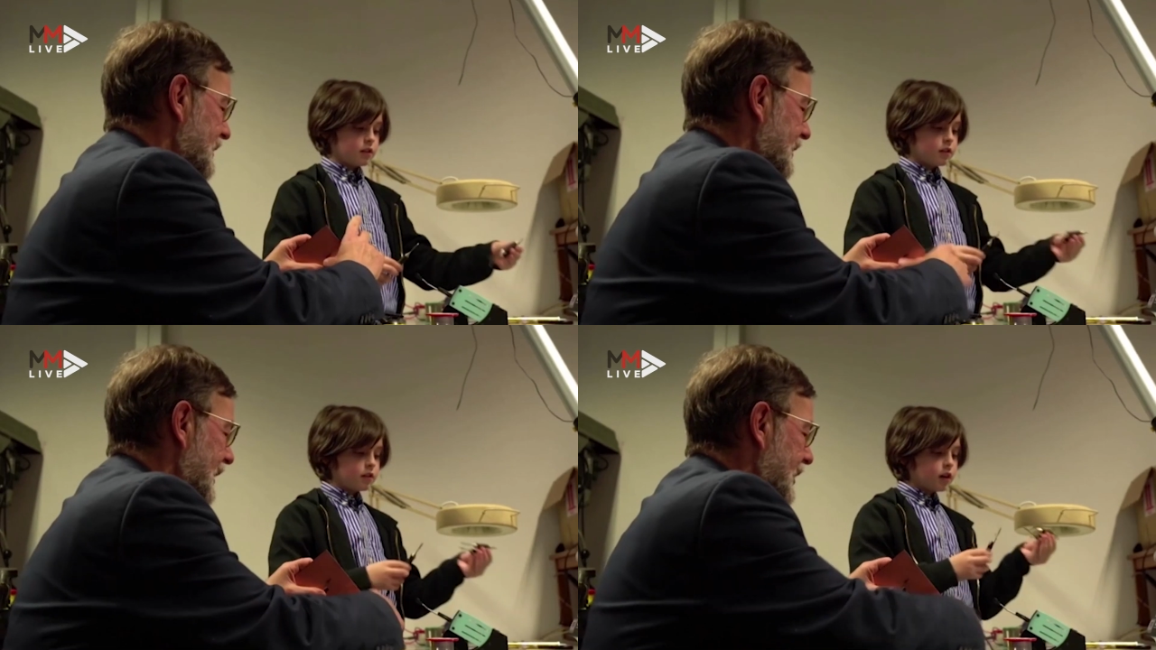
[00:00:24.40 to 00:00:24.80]

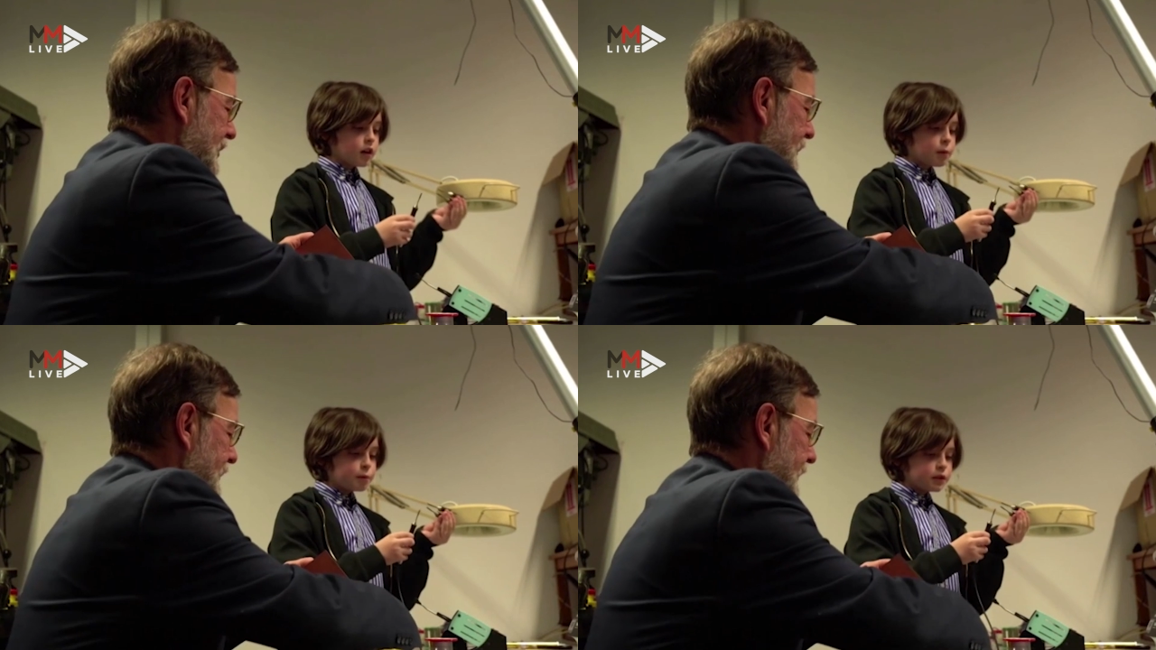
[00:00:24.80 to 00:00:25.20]

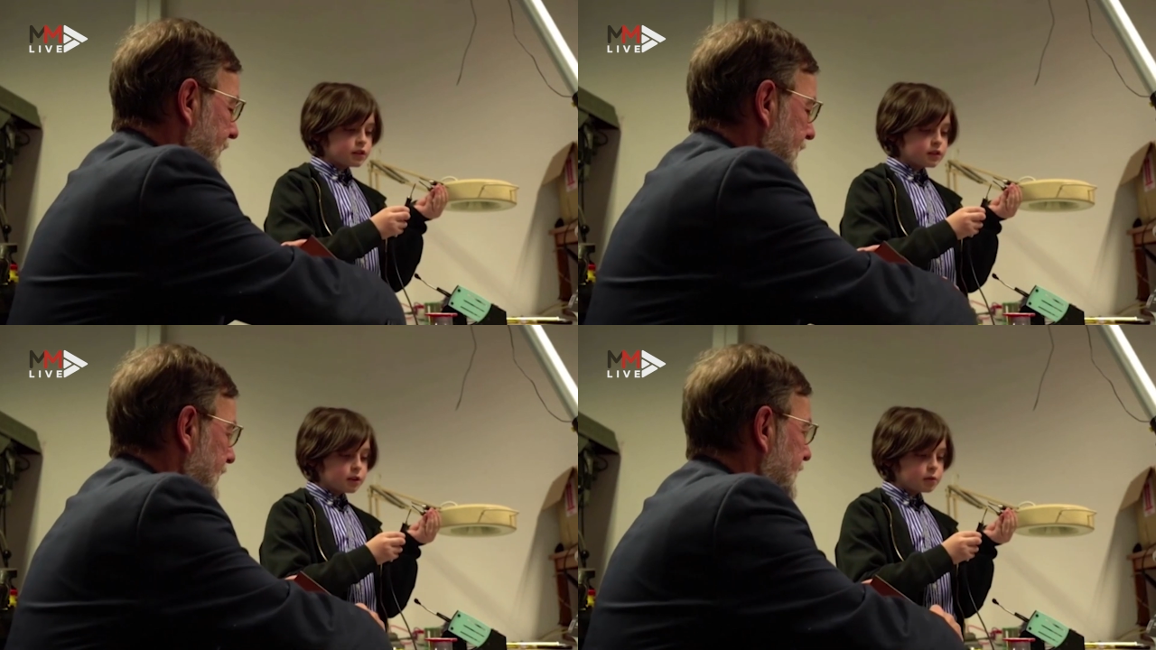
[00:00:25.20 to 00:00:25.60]
Speaker 1: Laurent
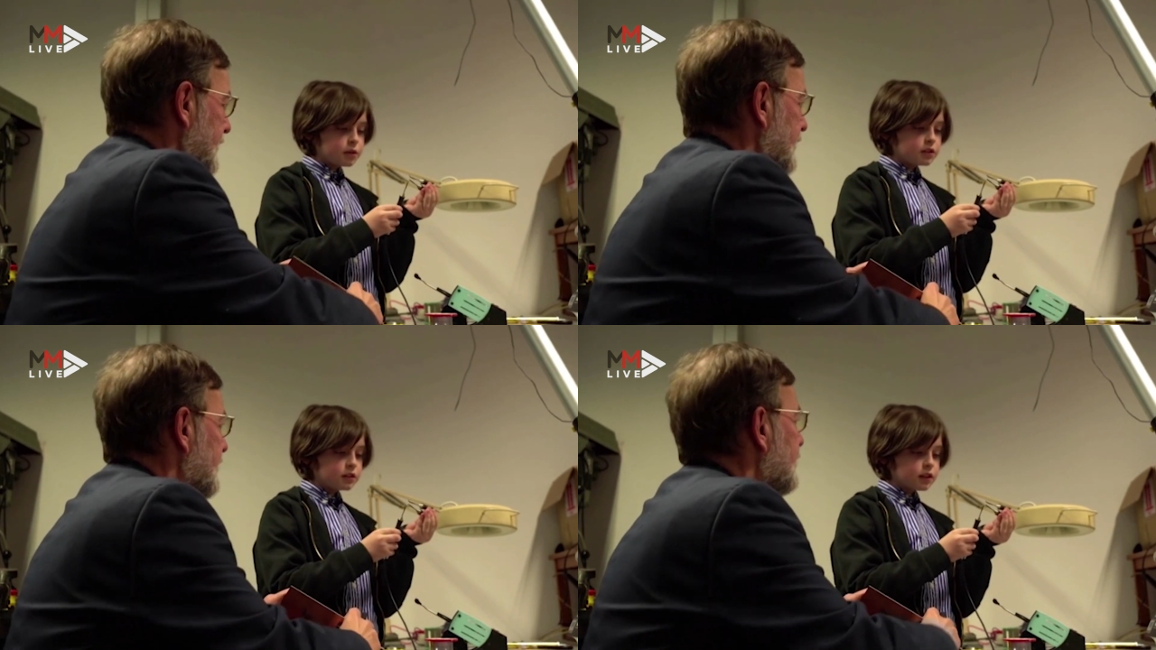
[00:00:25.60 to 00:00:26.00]
Simons
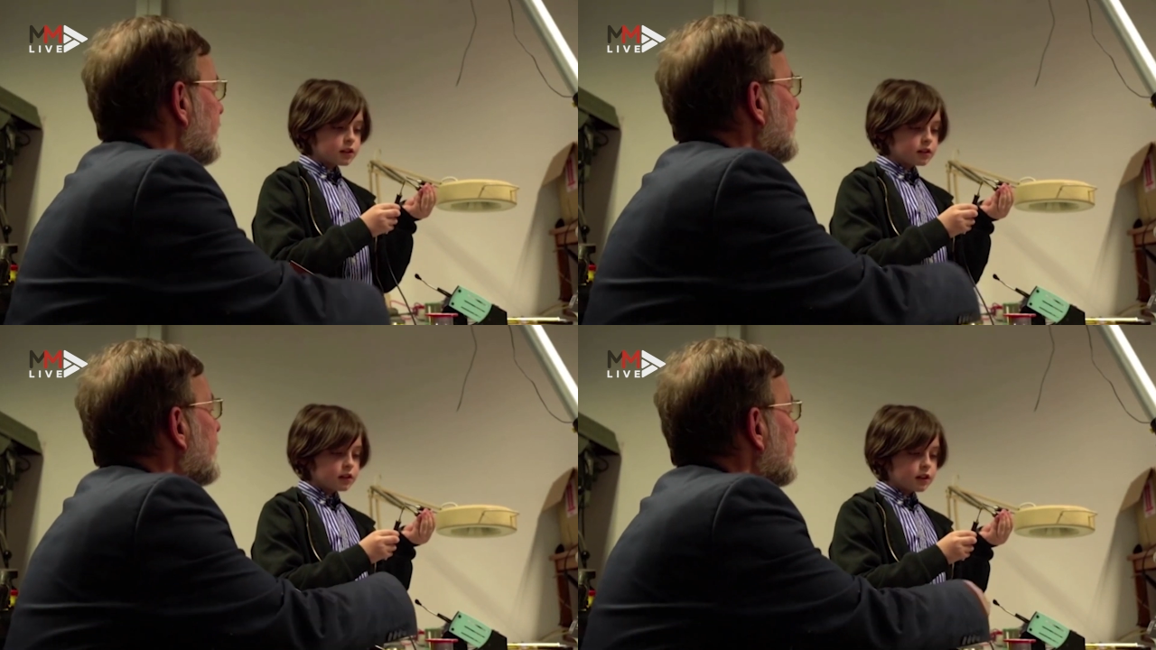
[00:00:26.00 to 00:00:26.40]
is set
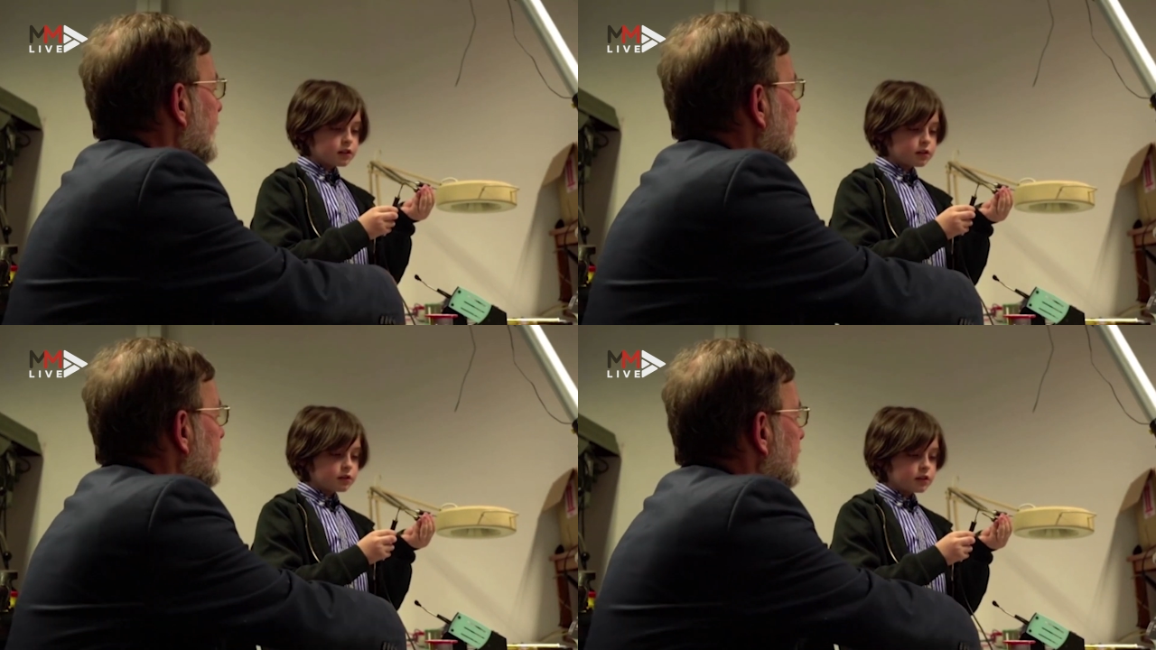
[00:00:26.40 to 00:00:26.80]
to finish a